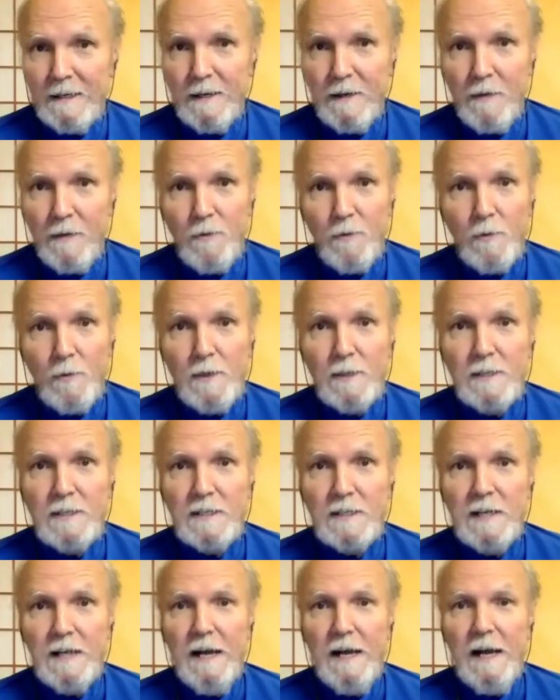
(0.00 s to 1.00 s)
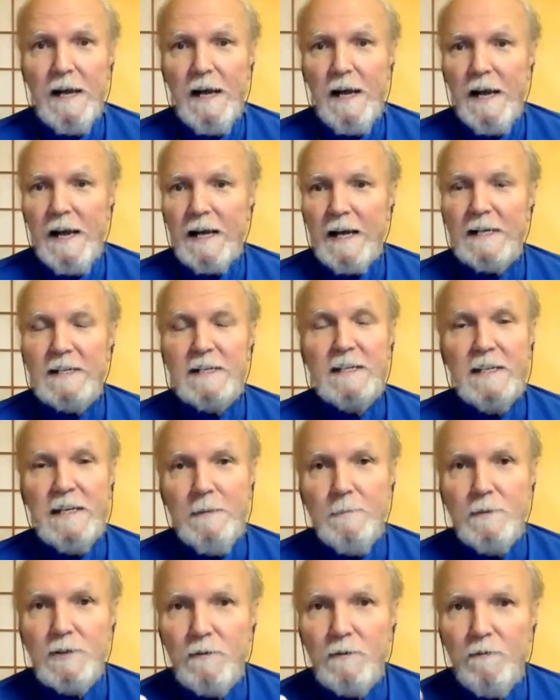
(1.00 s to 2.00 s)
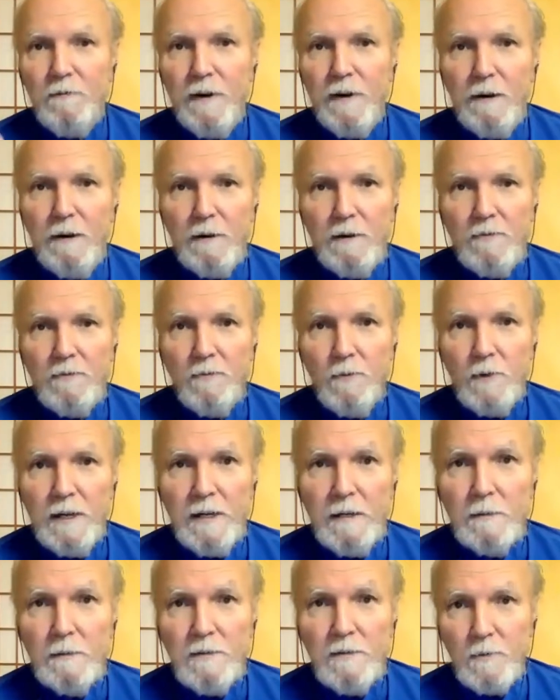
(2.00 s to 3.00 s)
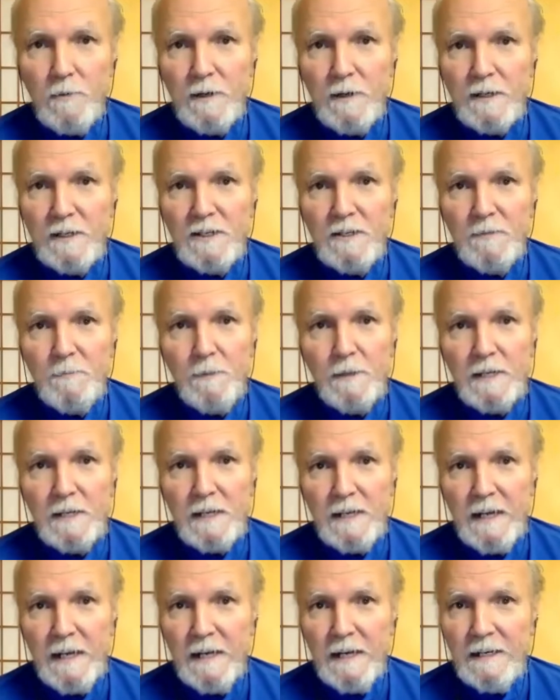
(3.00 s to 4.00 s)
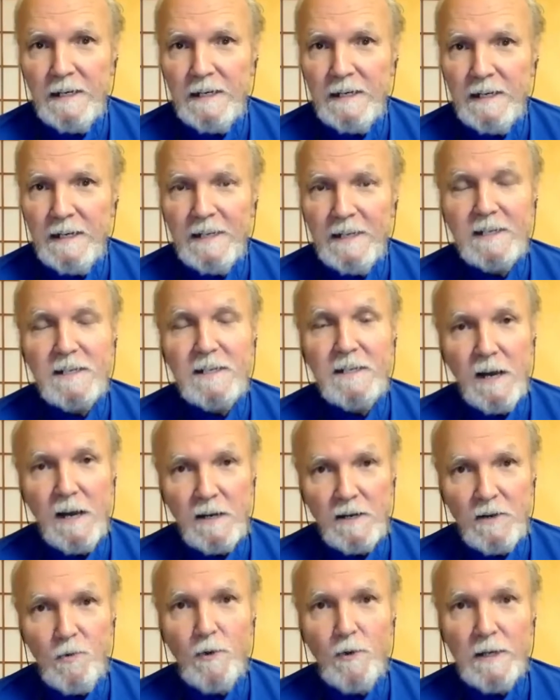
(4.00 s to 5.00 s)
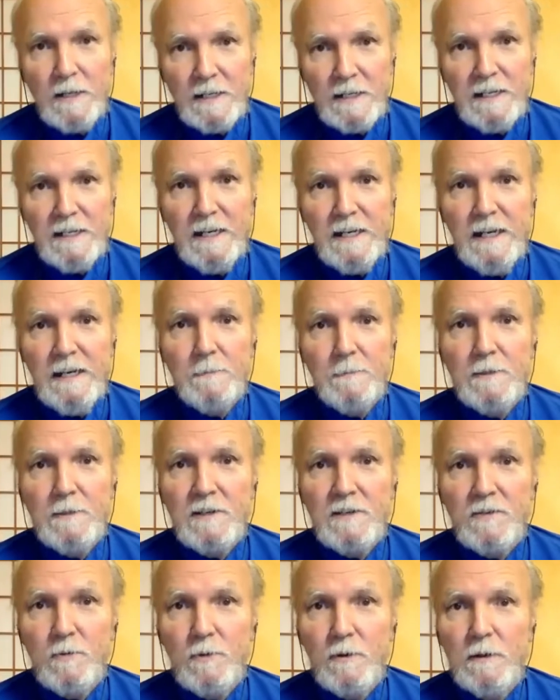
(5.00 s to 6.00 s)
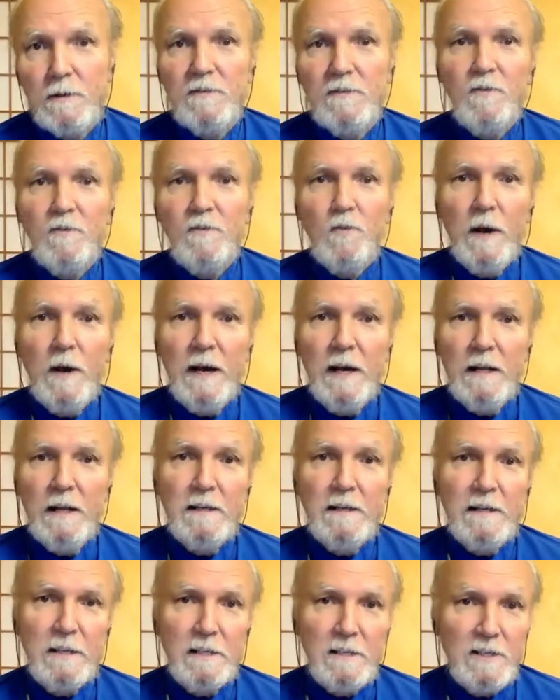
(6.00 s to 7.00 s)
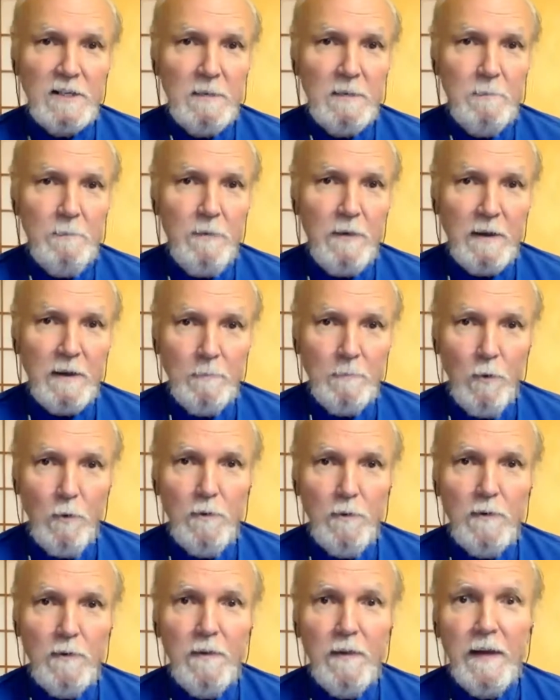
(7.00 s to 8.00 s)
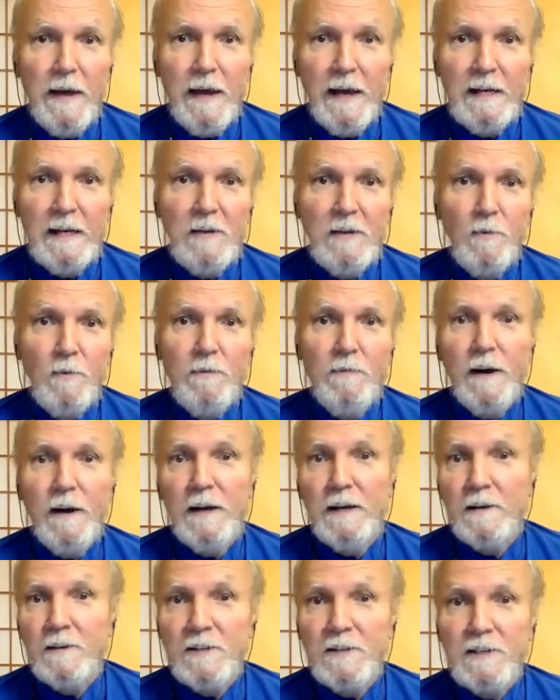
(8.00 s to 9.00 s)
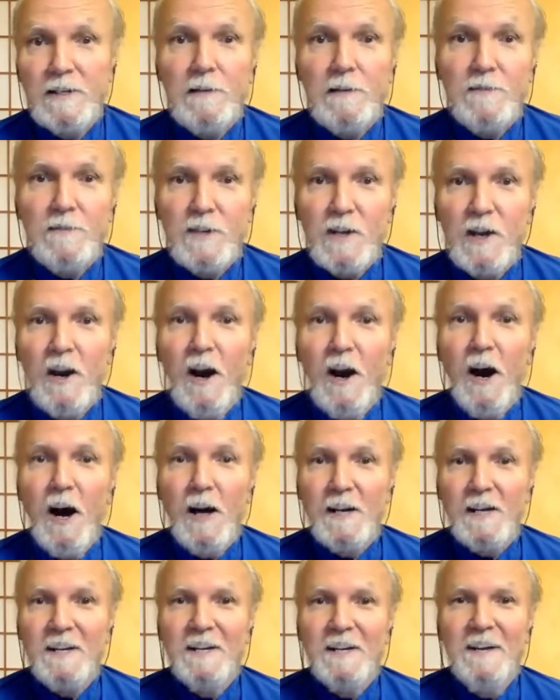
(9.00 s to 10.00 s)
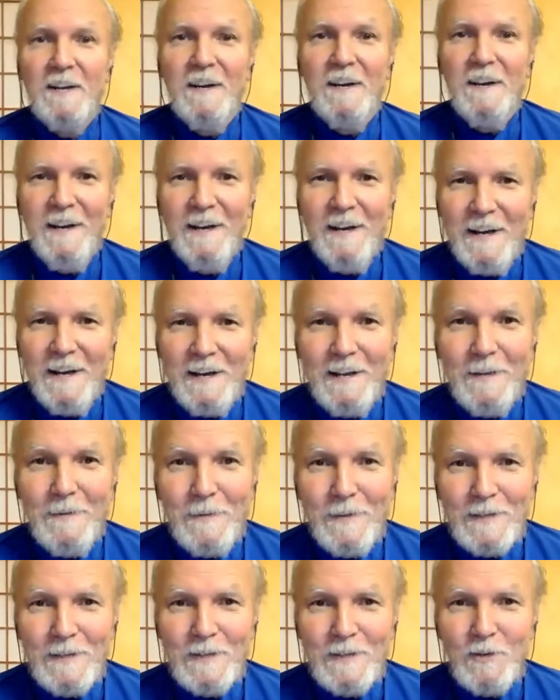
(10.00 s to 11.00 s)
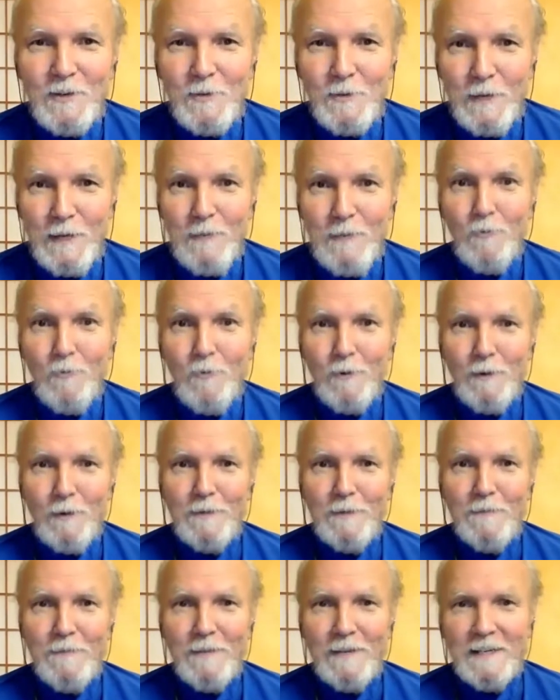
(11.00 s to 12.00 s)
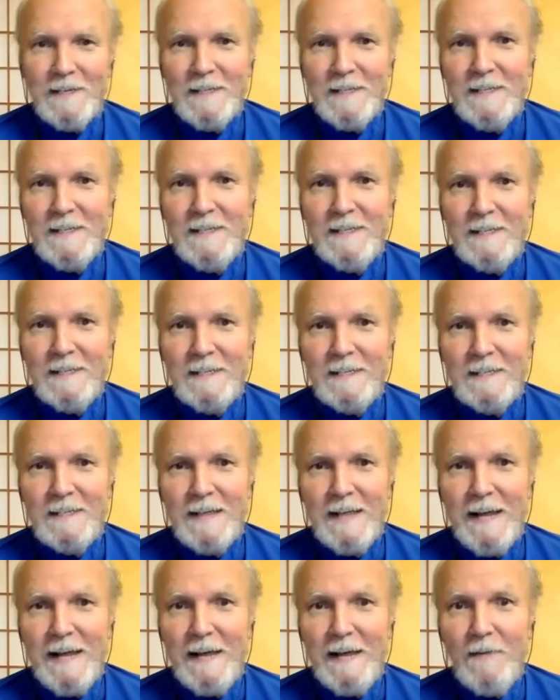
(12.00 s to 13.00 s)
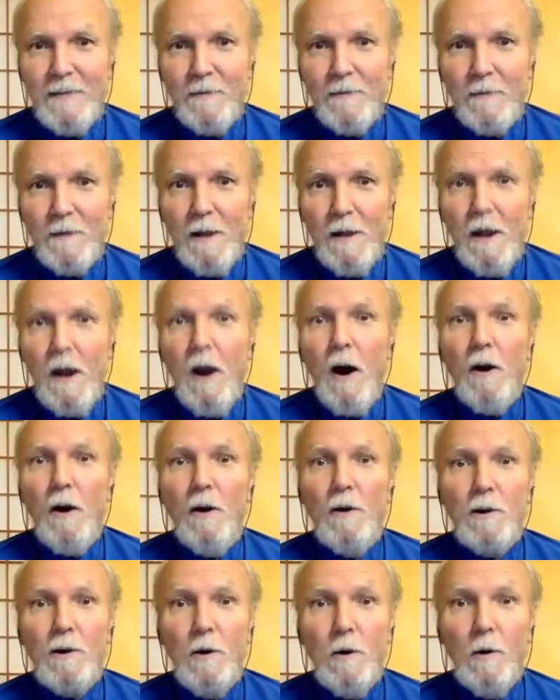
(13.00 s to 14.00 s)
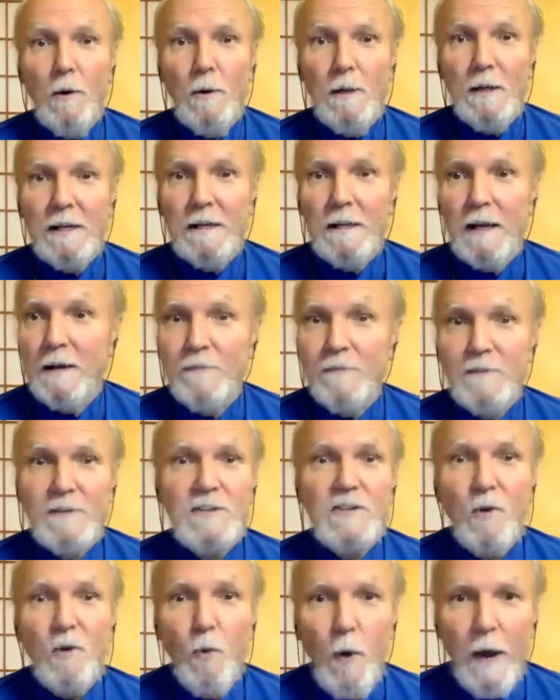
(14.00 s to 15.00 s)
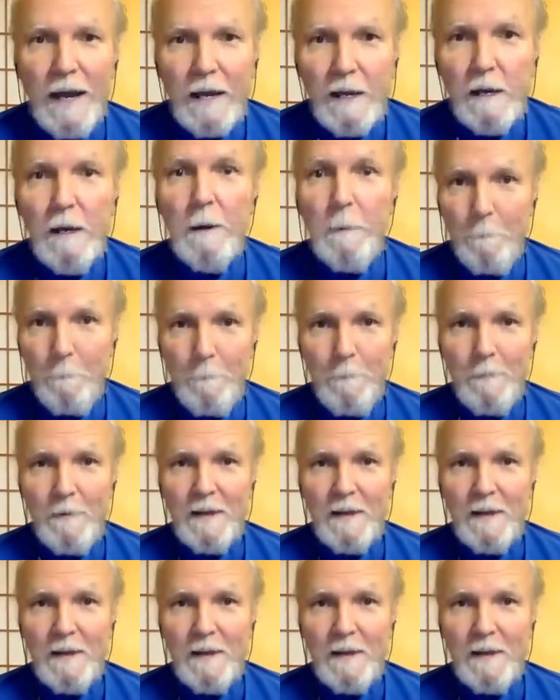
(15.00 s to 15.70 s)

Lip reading: In other words, it seems so very real to us, but yet it's not what it seems. This world of duality is something more than that. And we find ourselves caught in this dream world of existence. And our goal in life is to wake up